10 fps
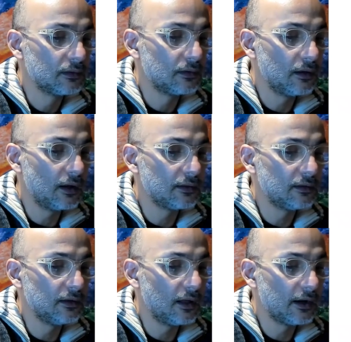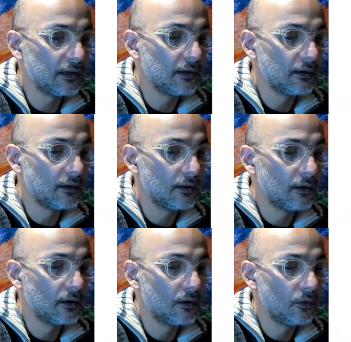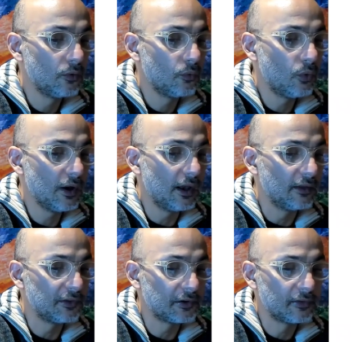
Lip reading: 99, 100.